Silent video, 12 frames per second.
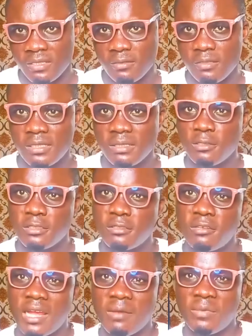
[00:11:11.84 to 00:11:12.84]
So it does
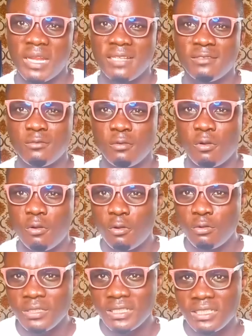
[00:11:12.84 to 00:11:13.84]
not apply to
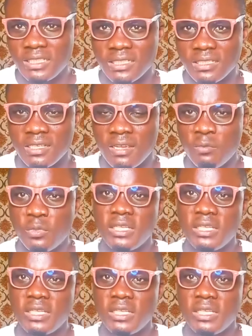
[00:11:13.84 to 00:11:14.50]
all niches.